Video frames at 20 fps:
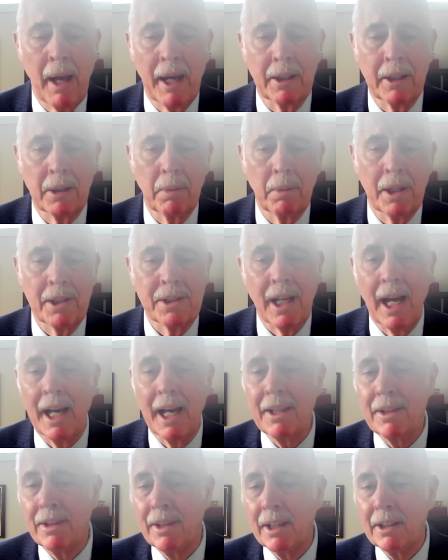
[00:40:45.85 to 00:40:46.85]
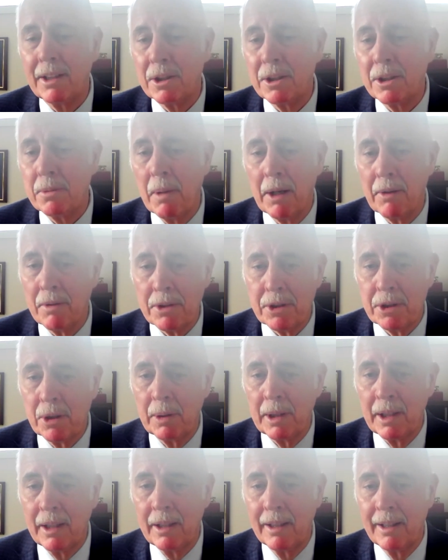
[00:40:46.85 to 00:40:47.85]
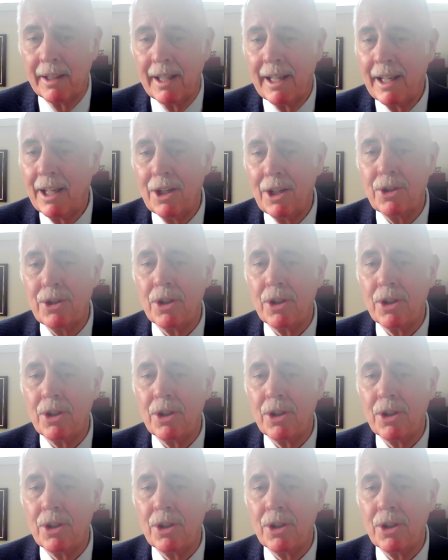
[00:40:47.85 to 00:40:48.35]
put back into place. I think this mayor is doing it.